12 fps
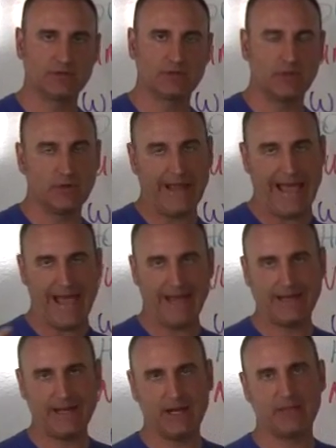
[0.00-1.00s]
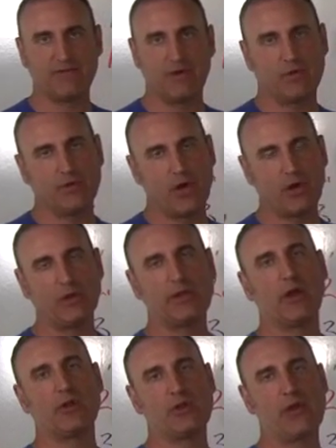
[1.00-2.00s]
So to add a 9th phone, not only
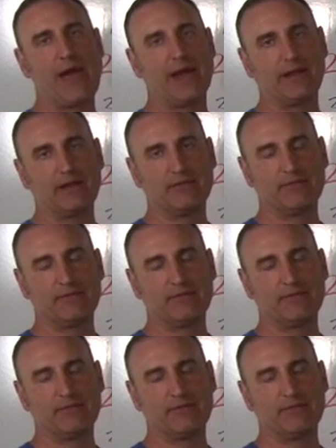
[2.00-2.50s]
are you adding